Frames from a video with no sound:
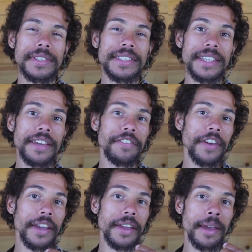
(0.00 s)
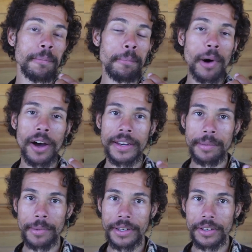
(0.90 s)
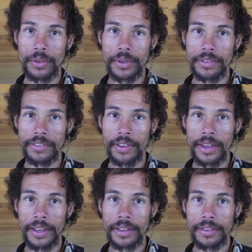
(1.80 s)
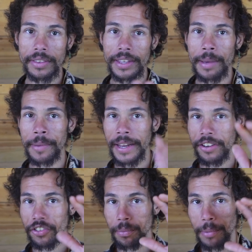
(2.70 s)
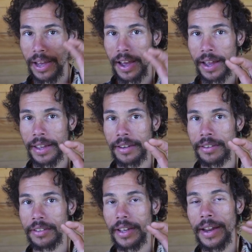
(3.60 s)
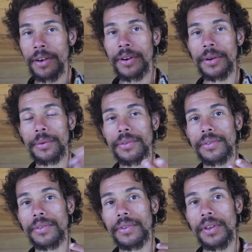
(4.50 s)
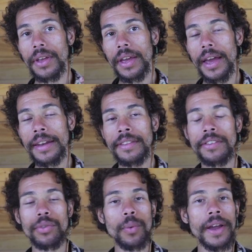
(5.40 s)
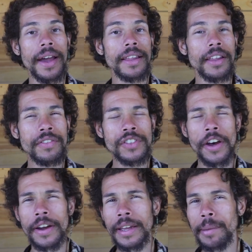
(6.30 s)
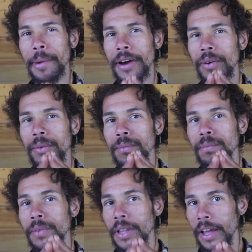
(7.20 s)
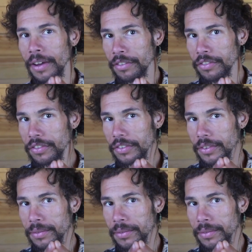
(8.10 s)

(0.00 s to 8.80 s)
deific embodiment, you could say, the emanation behind Eros. And in this way, I love talking about love.